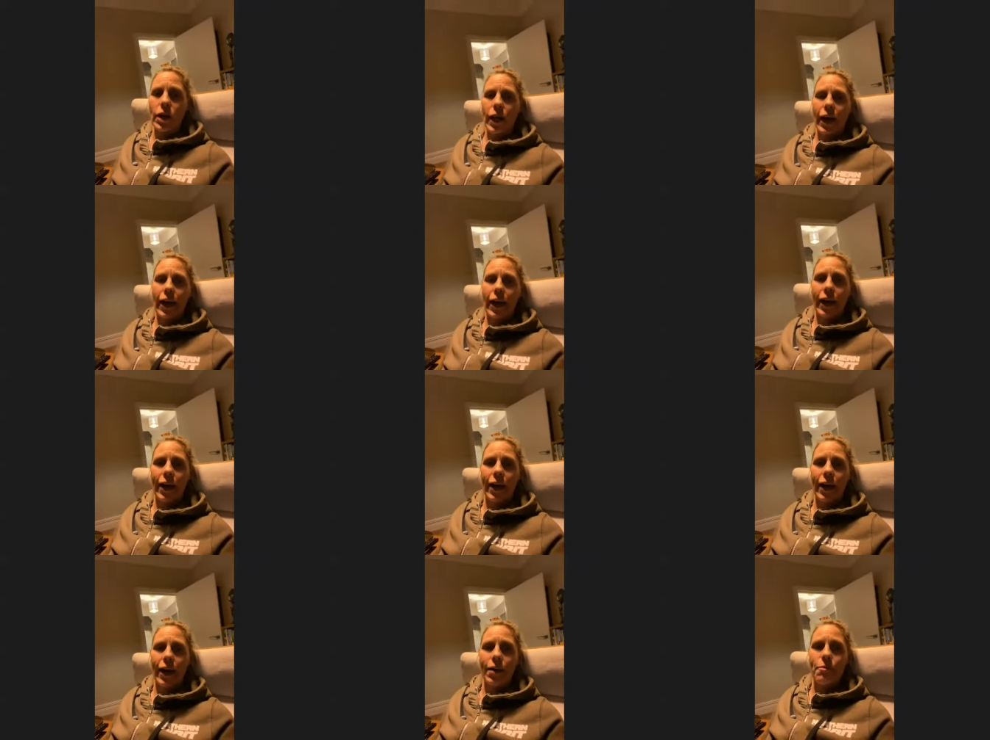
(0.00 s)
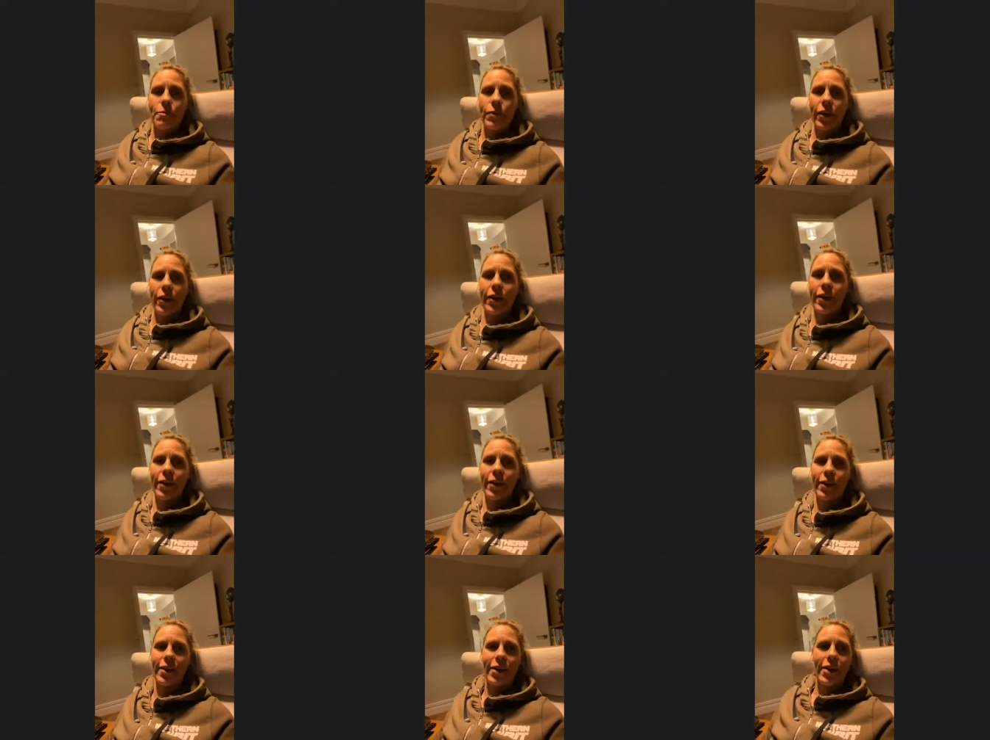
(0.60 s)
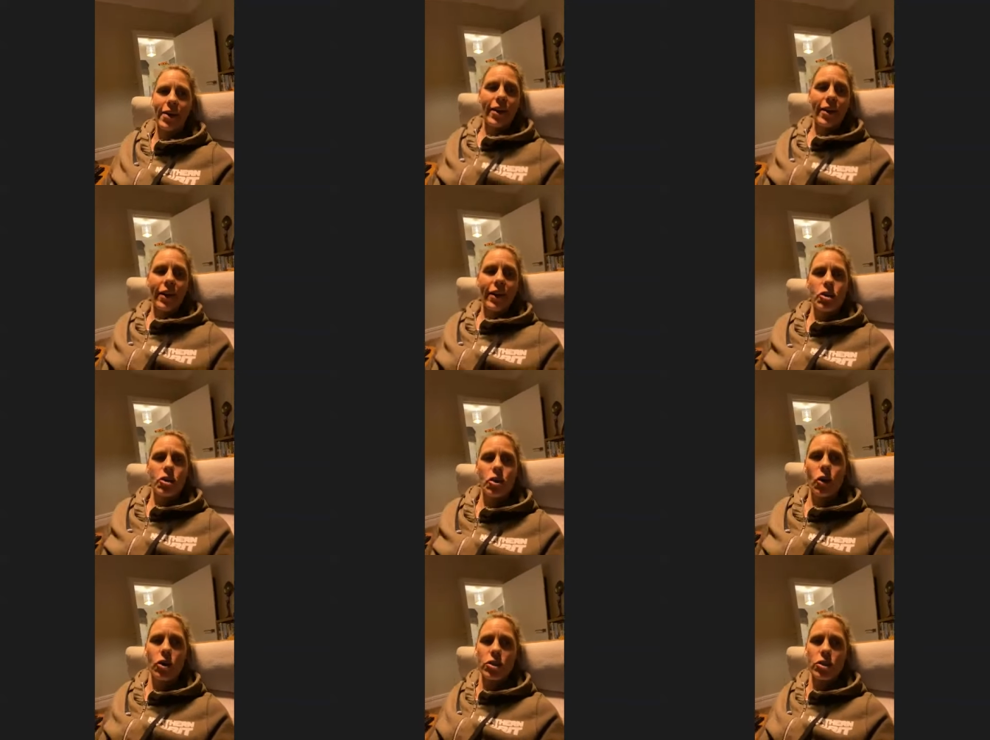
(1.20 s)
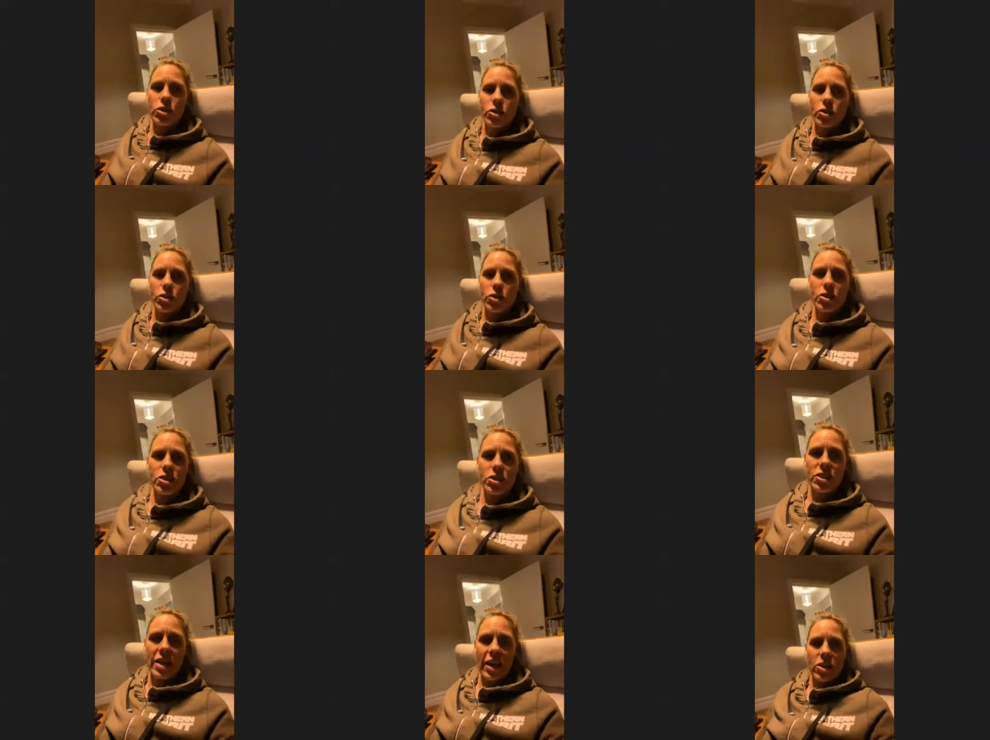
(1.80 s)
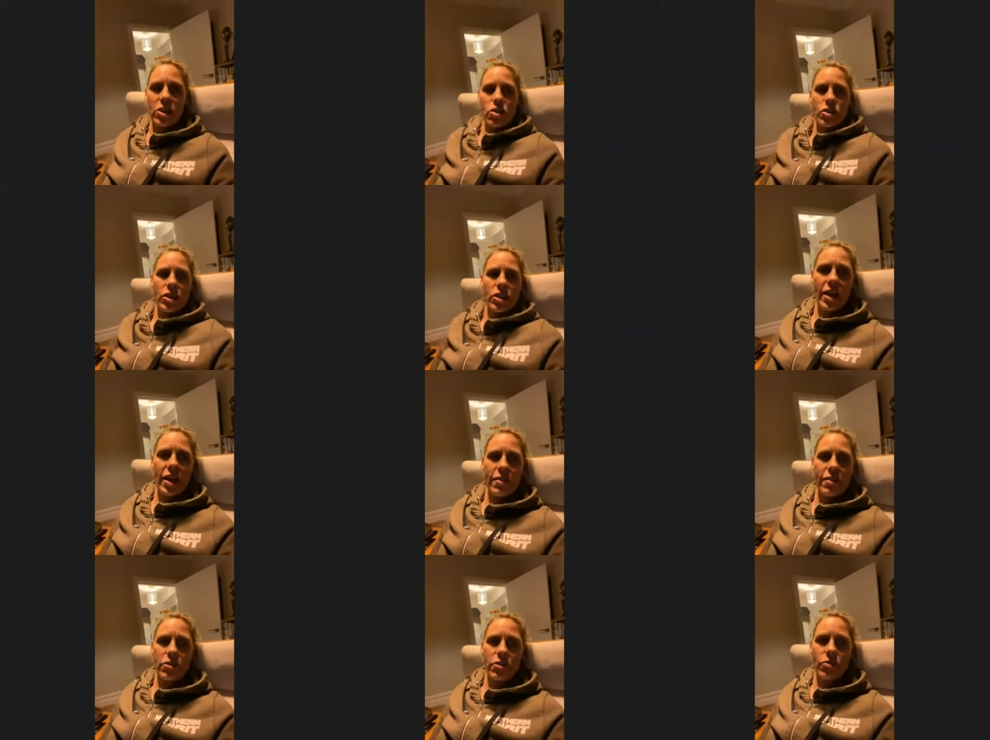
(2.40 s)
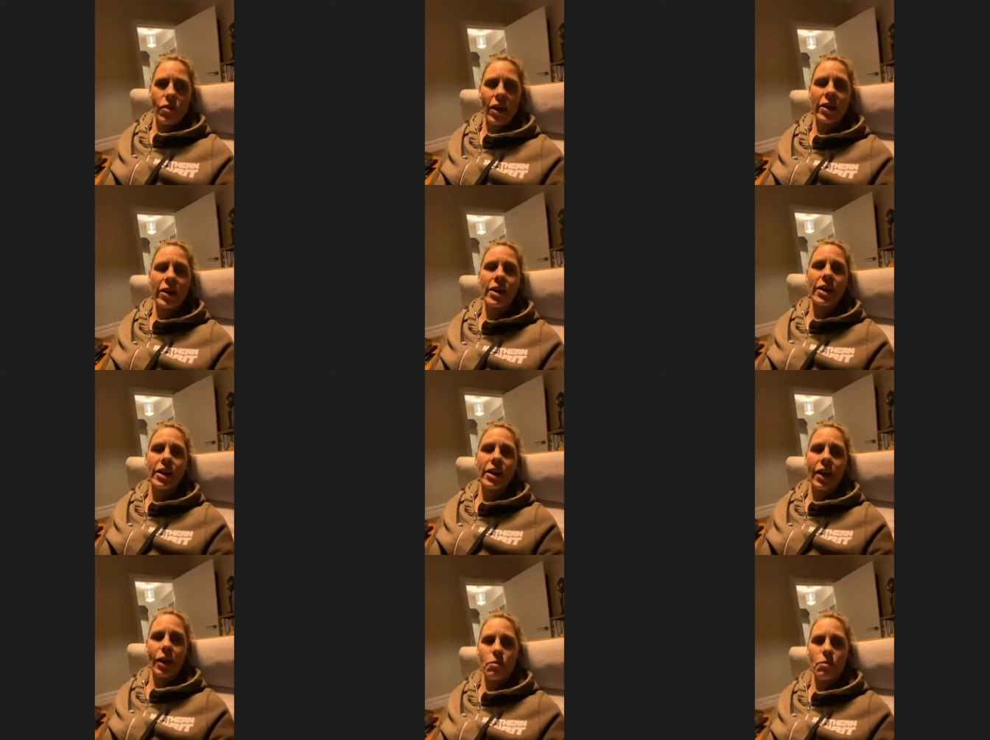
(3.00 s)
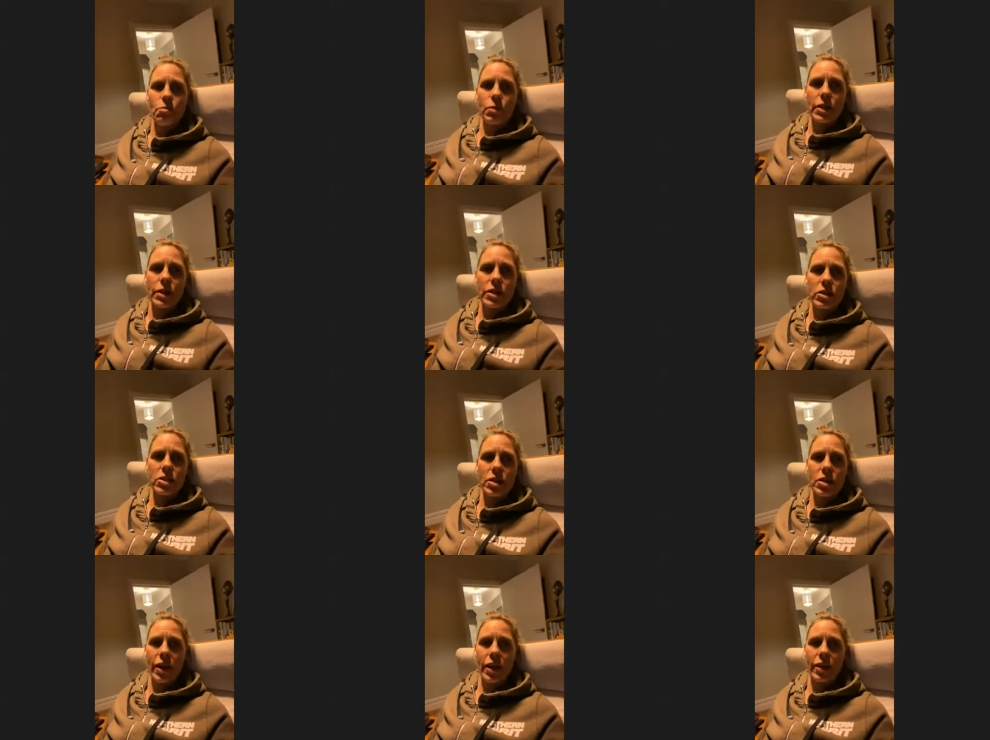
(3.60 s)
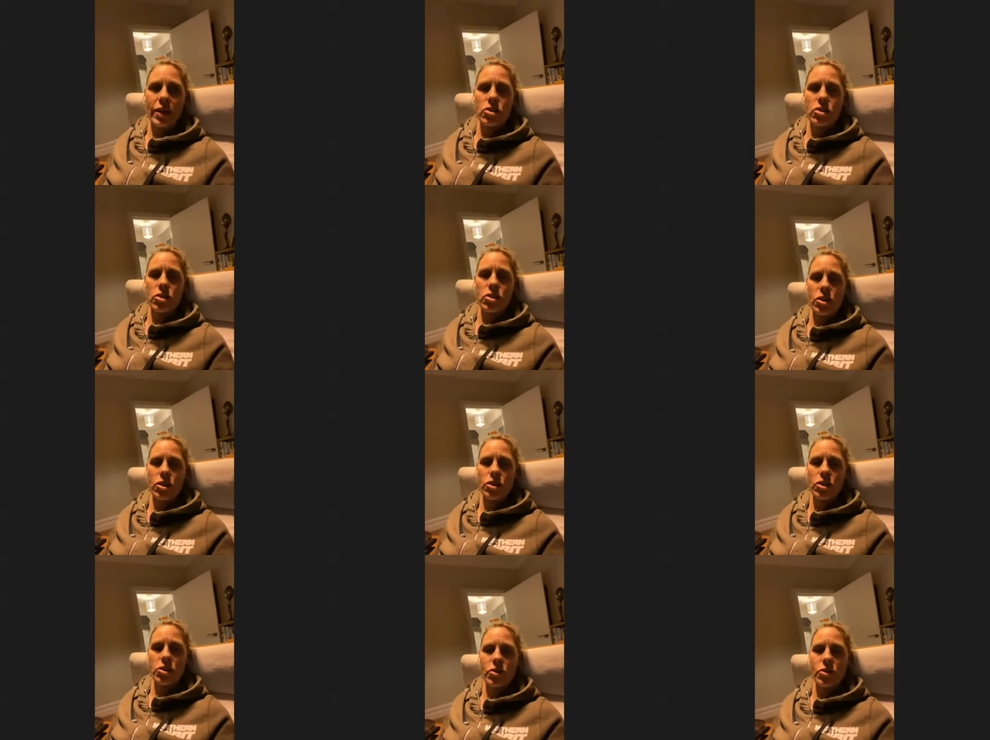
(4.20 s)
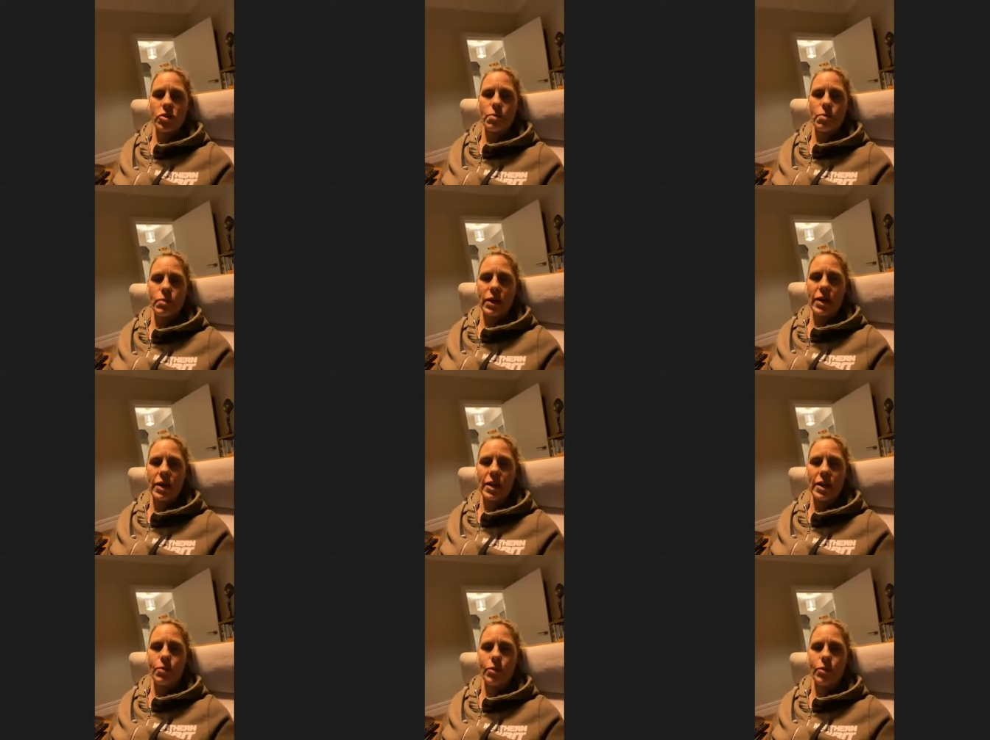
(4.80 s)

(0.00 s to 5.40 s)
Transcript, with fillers: Um, doctors have said you can never run again because I had a surgery in my knee.